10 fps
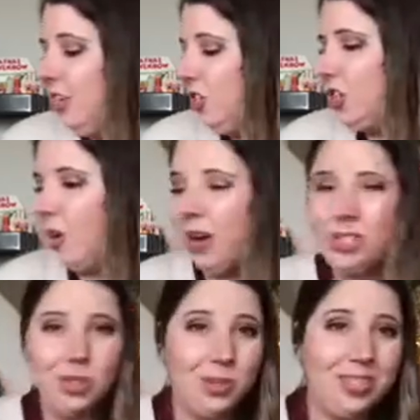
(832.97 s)
So I
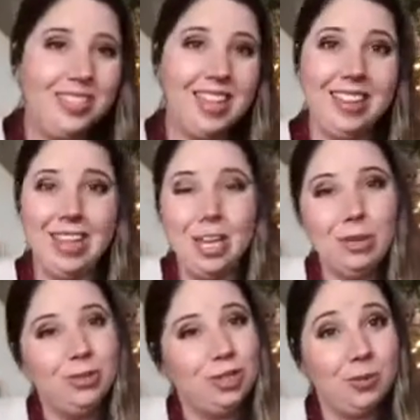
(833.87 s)
just wanted to say thank
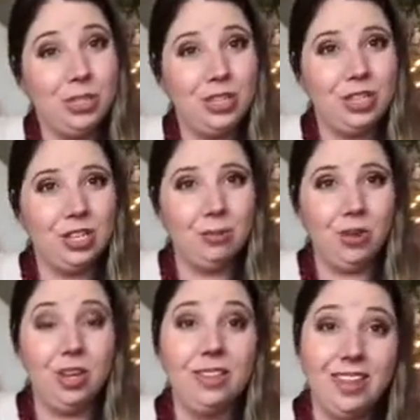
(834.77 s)
you so much to the
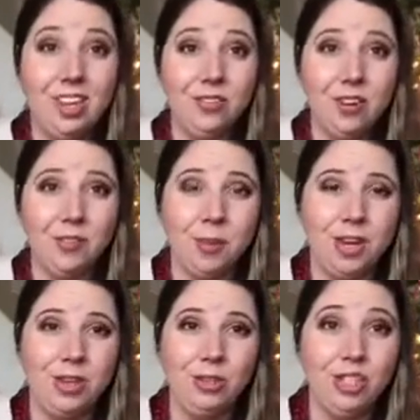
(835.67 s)
community. Thank you for
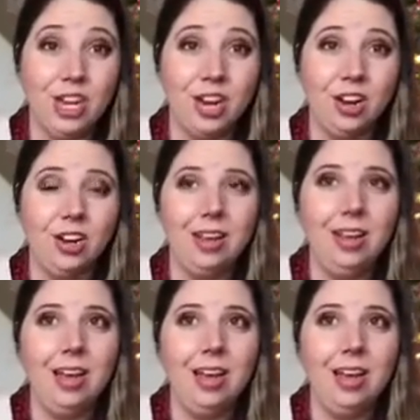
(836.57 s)
everybody who shared.